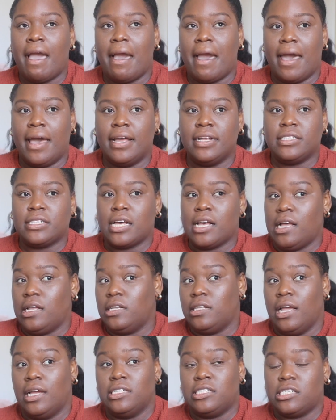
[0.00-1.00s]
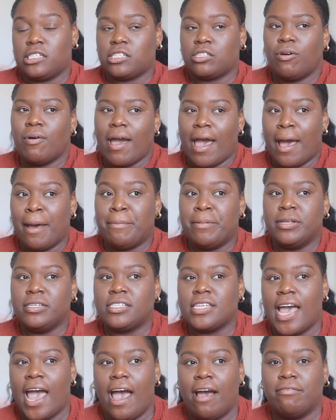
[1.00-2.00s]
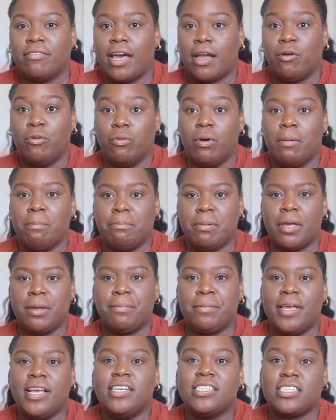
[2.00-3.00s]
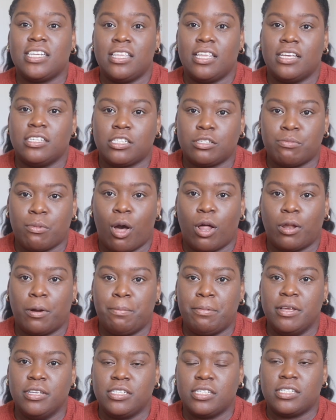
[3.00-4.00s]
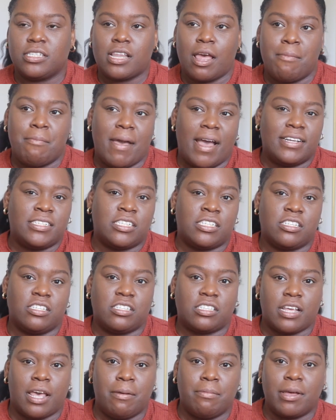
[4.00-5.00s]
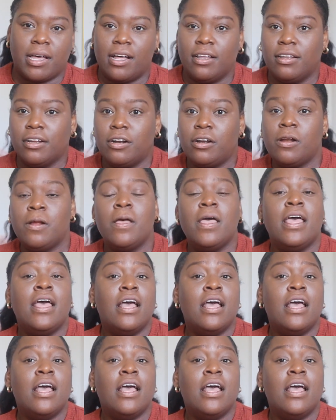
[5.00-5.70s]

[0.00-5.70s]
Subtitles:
and they just so happened to have like one big piece and then smaller pieces that matched the same color.